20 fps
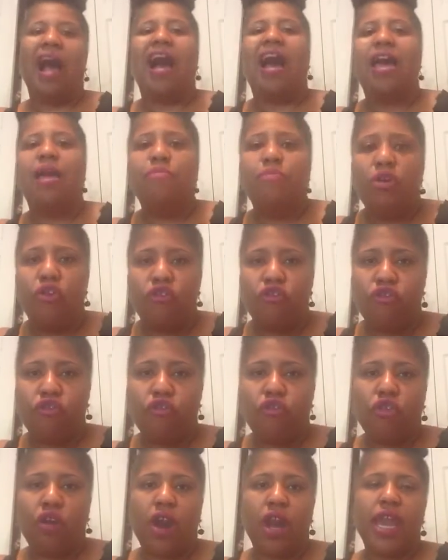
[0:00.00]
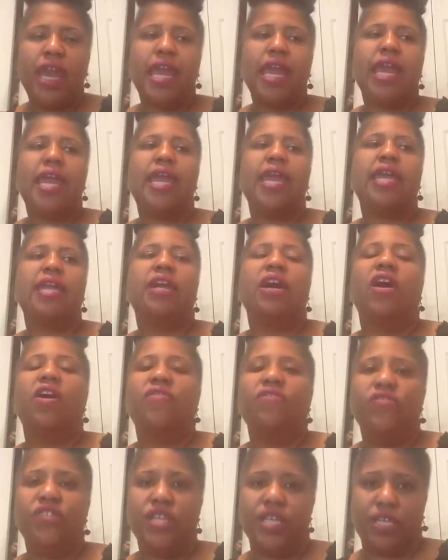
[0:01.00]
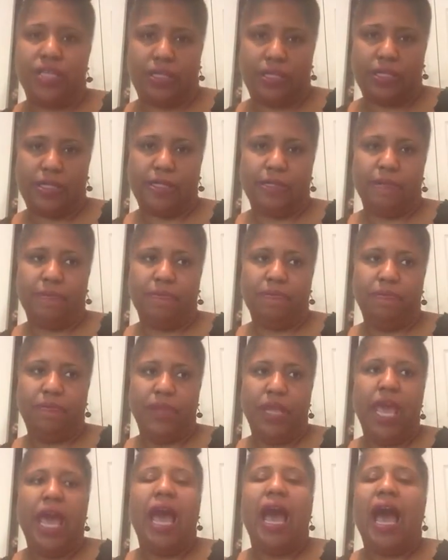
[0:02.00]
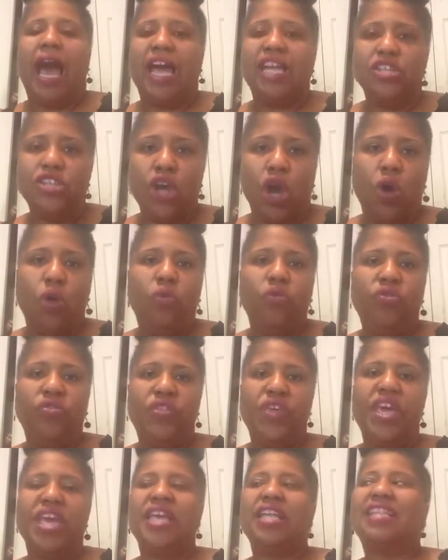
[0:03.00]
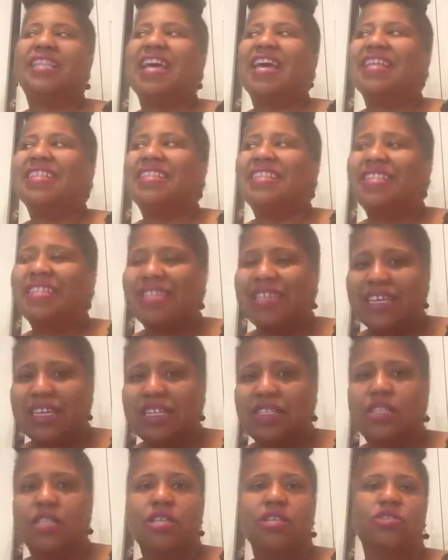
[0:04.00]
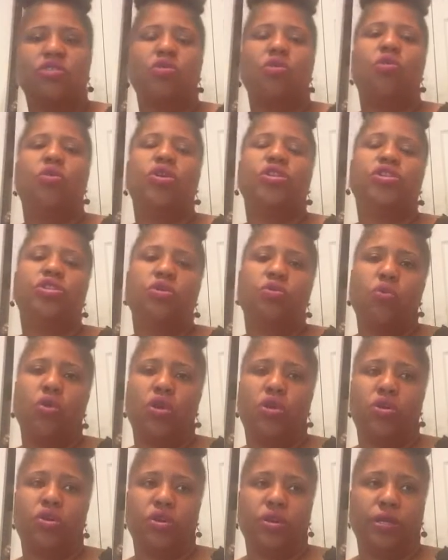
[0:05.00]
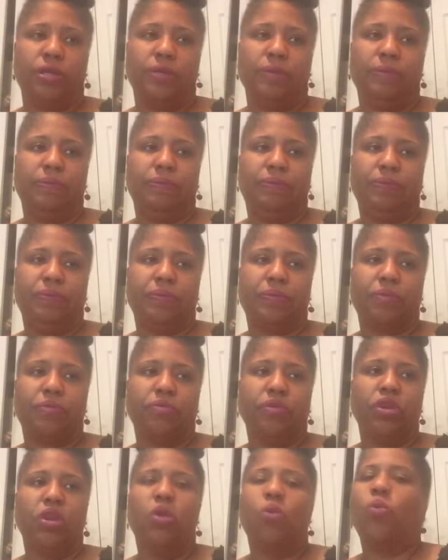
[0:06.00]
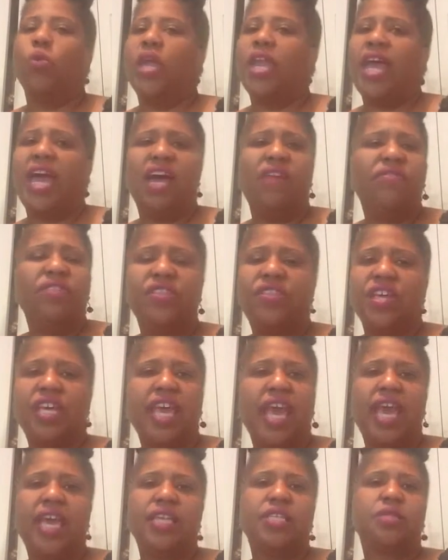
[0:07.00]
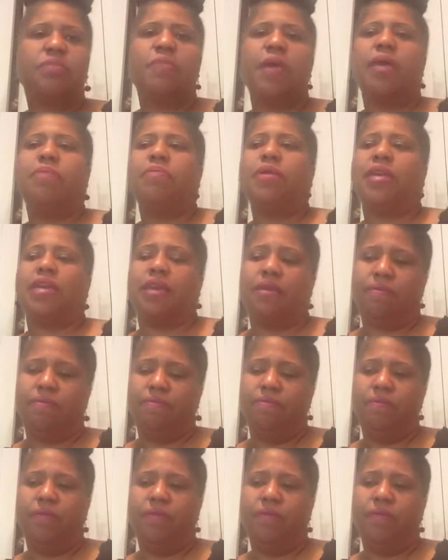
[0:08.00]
I'm afraid of this. I don't think that this is going to work. Whatever the case may be.